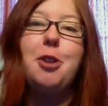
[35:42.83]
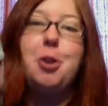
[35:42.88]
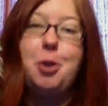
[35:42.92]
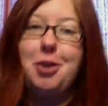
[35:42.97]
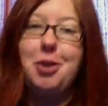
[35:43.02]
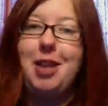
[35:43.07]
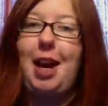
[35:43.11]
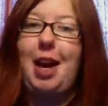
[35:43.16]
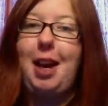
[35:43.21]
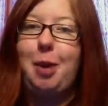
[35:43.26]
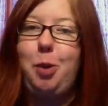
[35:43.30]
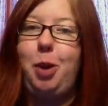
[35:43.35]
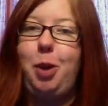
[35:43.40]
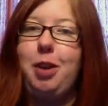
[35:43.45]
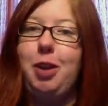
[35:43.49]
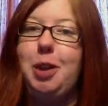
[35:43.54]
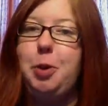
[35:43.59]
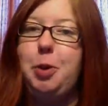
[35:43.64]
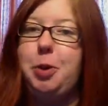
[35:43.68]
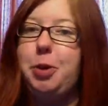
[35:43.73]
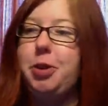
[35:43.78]
use the high quality
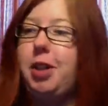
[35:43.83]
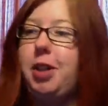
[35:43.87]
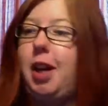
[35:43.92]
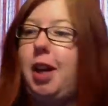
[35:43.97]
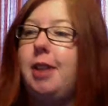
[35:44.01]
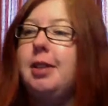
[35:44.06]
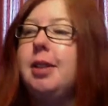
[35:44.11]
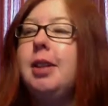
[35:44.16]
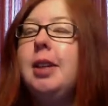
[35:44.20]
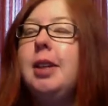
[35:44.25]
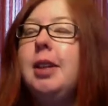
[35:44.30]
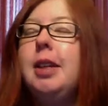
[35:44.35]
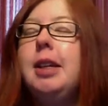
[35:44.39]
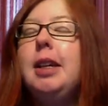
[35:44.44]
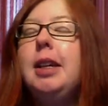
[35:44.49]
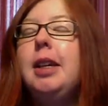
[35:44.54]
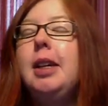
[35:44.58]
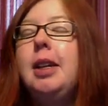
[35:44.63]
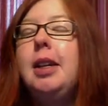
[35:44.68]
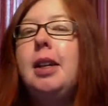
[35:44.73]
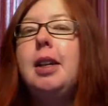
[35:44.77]
quilter's
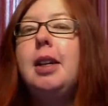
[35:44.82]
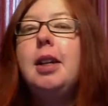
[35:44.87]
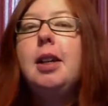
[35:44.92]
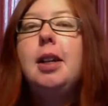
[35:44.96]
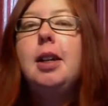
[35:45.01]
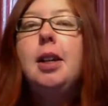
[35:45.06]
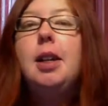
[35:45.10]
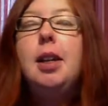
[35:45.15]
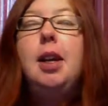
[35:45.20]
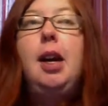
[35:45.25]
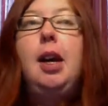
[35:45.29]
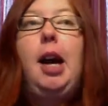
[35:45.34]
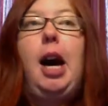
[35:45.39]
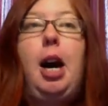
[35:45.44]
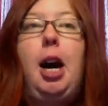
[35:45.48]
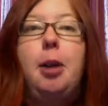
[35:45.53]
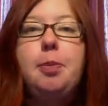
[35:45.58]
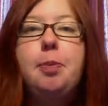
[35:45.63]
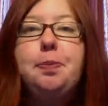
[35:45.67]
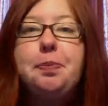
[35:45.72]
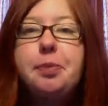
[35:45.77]

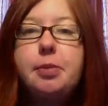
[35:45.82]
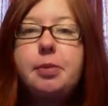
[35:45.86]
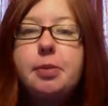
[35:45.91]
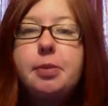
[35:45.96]
cotton.